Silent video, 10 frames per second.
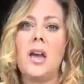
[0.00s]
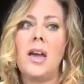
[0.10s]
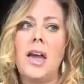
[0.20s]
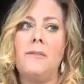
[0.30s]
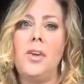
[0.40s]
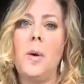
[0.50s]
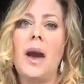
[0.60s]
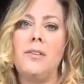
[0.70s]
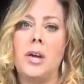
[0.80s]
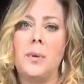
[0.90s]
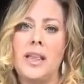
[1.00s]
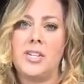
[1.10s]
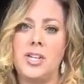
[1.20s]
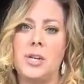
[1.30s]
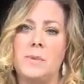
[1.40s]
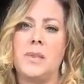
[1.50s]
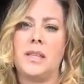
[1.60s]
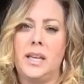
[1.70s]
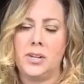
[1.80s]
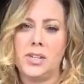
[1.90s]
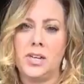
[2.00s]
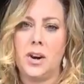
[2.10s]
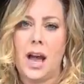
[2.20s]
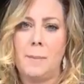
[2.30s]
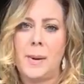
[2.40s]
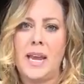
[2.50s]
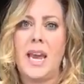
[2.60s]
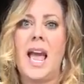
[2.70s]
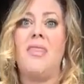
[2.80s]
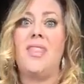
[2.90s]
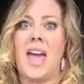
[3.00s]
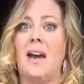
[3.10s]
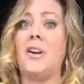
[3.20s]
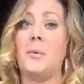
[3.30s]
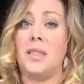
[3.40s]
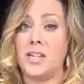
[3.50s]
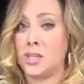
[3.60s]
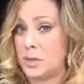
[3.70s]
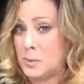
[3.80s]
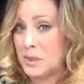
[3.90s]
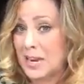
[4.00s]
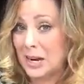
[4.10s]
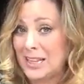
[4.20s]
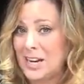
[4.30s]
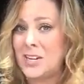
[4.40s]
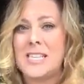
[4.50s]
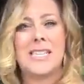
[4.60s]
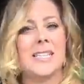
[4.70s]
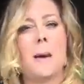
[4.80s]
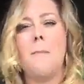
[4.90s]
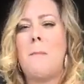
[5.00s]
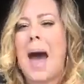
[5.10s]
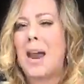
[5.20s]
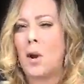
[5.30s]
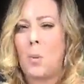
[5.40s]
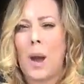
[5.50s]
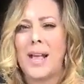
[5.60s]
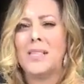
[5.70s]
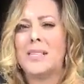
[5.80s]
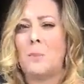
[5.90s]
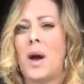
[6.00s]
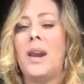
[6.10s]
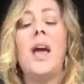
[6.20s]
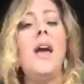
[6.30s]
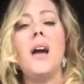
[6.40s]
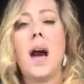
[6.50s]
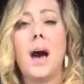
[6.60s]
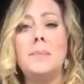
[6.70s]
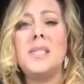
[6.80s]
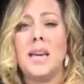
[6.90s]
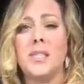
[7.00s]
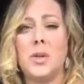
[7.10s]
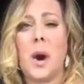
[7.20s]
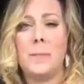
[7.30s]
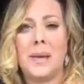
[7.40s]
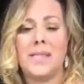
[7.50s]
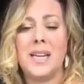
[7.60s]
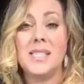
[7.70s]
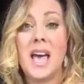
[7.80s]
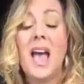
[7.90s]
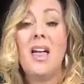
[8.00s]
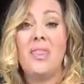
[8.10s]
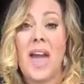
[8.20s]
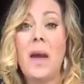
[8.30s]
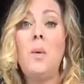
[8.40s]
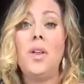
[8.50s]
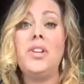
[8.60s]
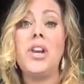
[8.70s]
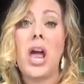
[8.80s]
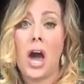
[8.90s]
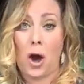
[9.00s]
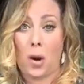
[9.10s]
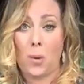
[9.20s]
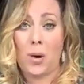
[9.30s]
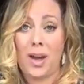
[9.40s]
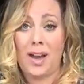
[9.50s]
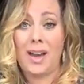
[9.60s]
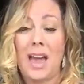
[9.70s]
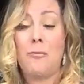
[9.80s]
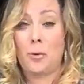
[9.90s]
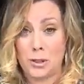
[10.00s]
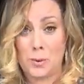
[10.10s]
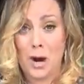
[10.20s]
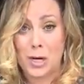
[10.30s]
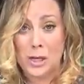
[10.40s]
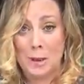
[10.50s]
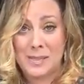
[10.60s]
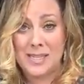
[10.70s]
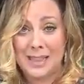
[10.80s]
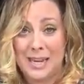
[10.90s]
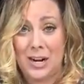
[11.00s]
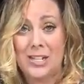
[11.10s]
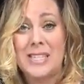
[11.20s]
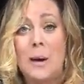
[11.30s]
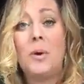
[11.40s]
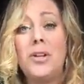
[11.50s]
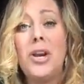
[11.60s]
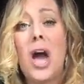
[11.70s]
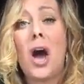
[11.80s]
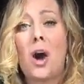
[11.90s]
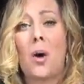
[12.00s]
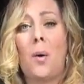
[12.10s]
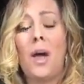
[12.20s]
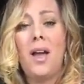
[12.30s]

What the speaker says: If you have good relationships with the leaders in your company and they have good relationships with their leaders, it doesn't matter when someone comes into our business, they will know, if we're doing our jobs as leaders, they will know